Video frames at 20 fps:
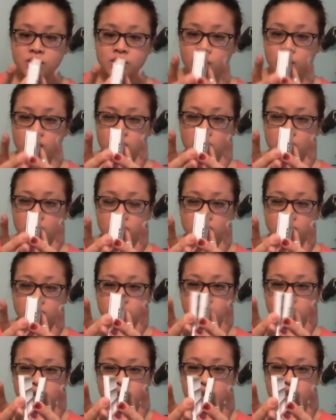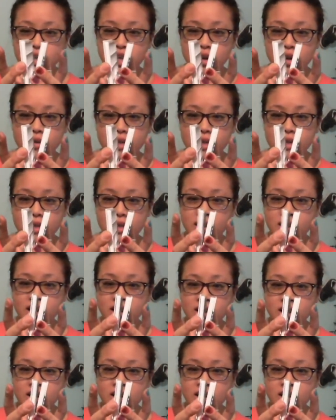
well. Can you hear that click?